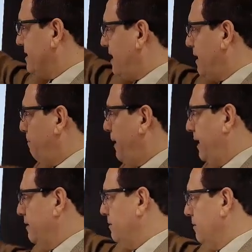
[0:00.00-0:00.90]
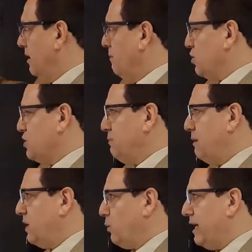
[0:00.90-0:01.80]
the same plane. Because
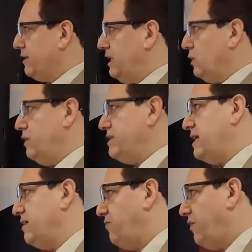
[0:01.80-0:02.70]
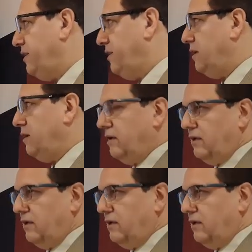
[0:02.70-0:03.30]
remember, you are dealing with a 3D,